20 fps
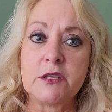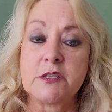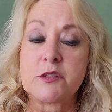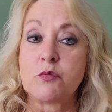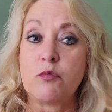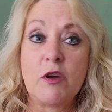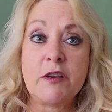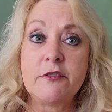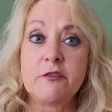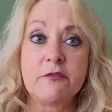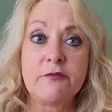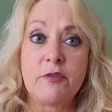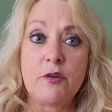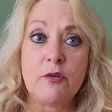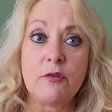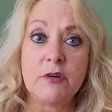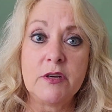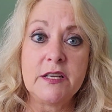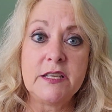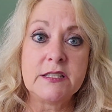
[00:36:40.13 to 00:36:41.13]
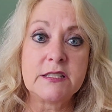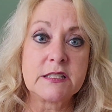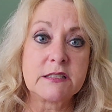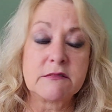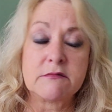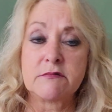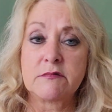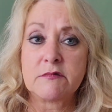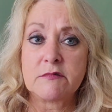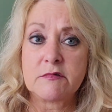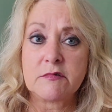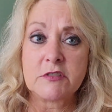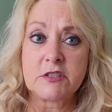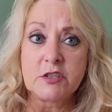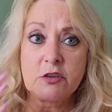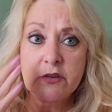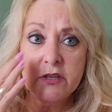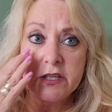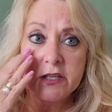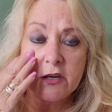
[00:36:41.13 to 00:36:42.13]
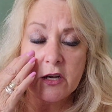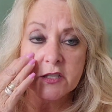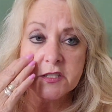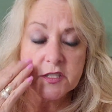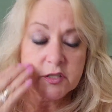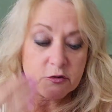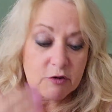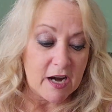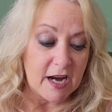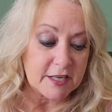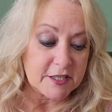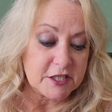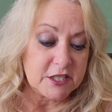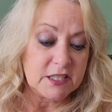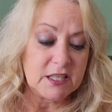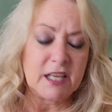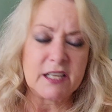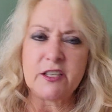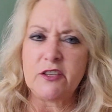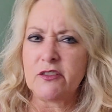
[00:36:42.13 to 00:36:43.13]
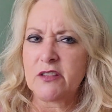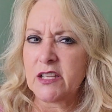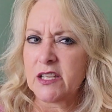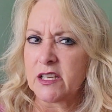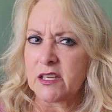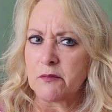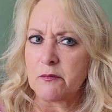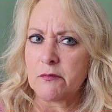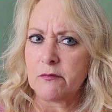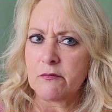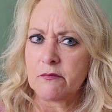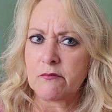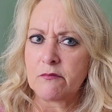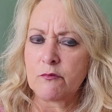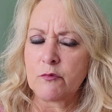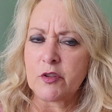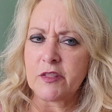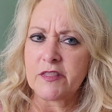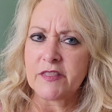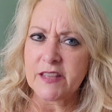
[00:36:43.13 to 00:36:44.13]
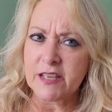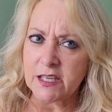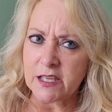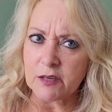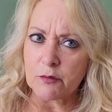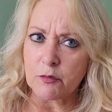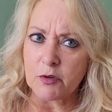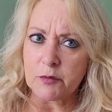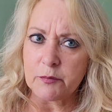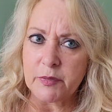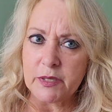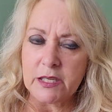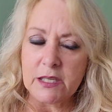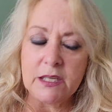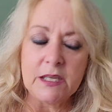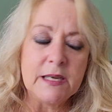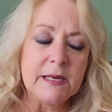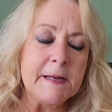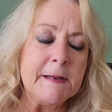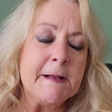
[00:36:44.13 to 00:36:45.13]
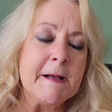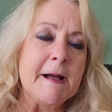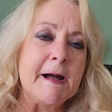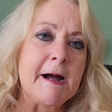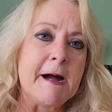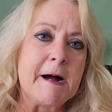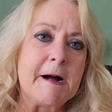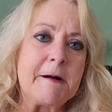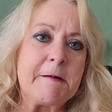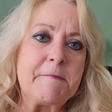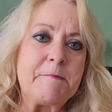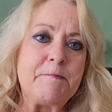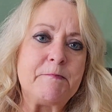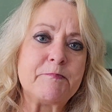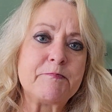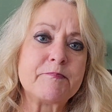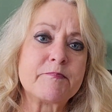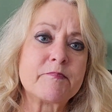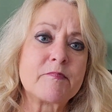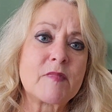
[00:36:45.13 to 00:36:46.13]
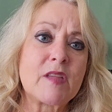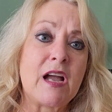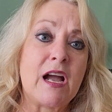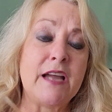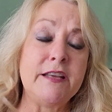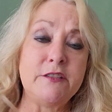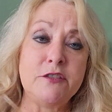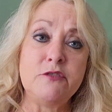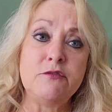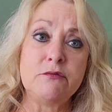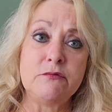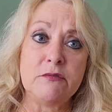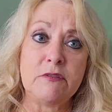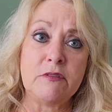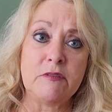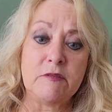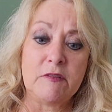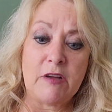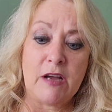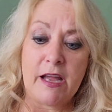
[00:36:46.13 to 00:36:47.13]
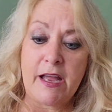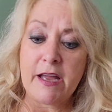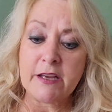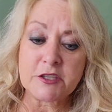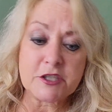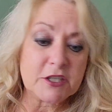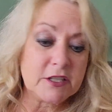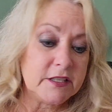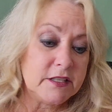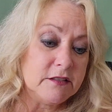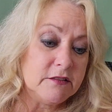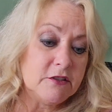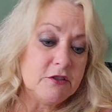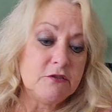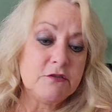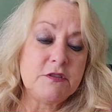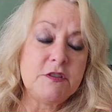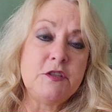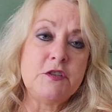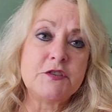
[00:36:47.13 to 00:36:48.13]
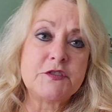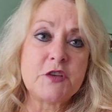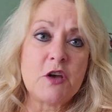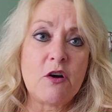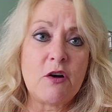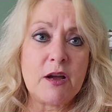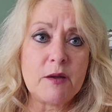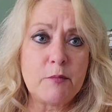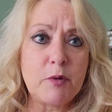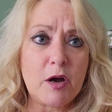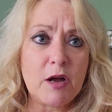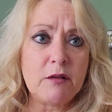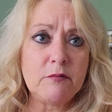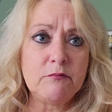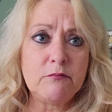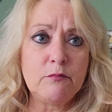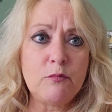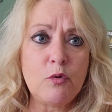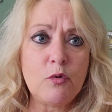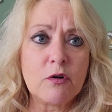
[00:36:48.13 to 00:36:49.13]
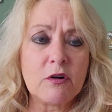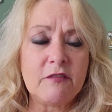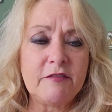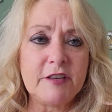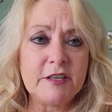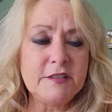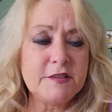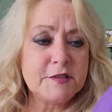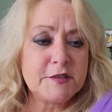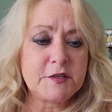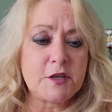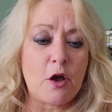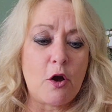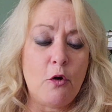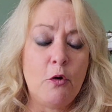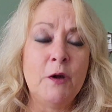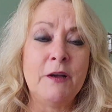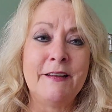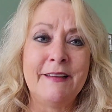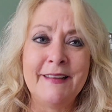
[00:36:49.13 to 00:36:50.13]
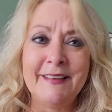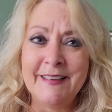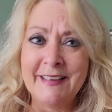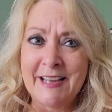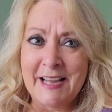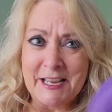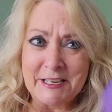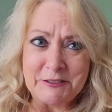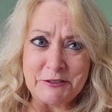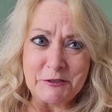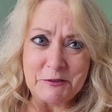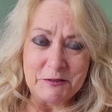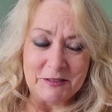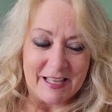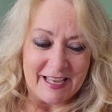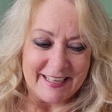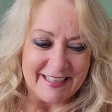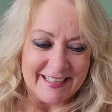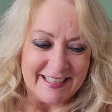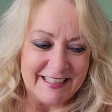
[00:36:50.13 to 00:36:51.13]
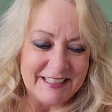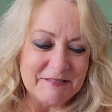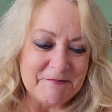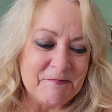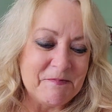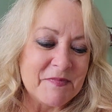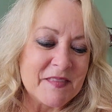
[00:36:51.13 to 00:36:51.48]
wonderful. It's certainly not scratchy like you would think it would be. You saw I bought more of it, so I do like it.